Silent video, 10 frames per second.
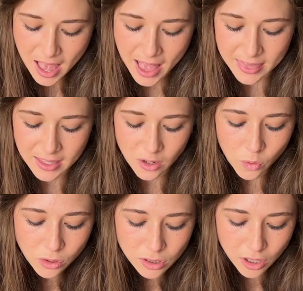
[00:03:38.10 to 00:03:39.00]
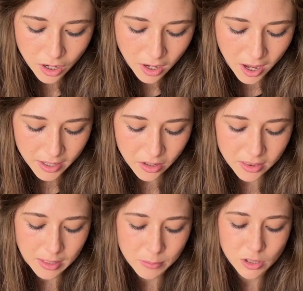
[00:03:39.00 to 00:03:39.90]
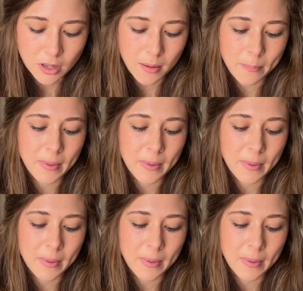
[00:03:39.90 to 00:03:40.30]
And then also I got them some